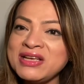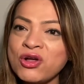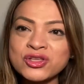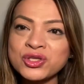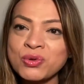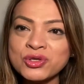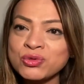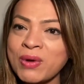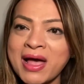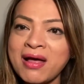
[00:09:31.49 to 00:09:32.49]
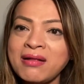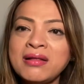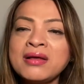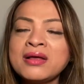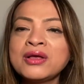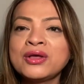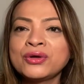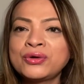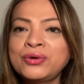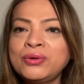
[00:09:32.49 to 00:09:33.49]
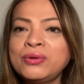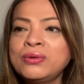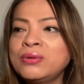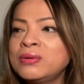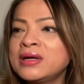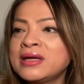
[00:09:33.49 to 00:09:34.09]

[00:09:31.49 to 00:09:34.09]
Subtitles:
also as well, who